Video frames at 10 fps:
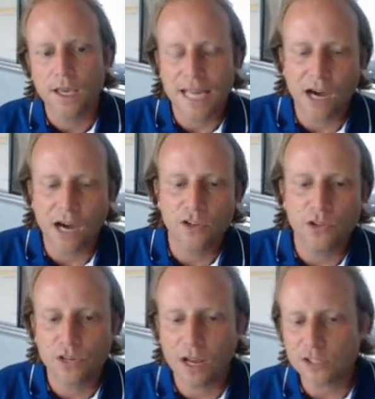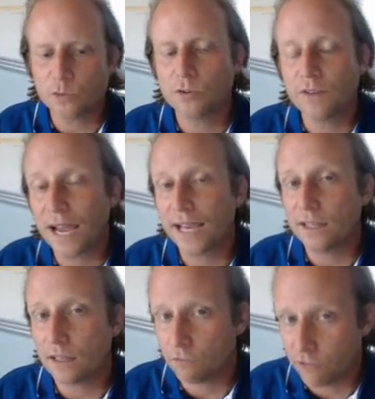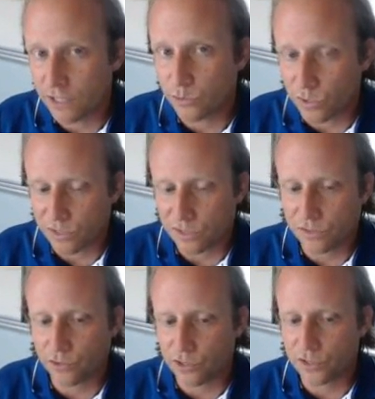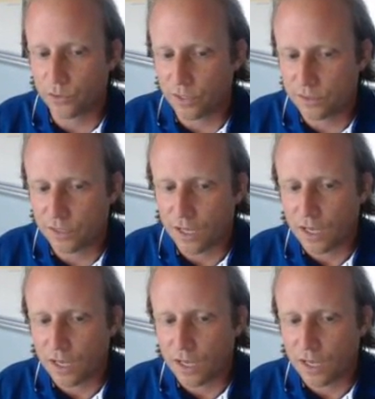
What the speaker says: Now, you can also provide resources for your students.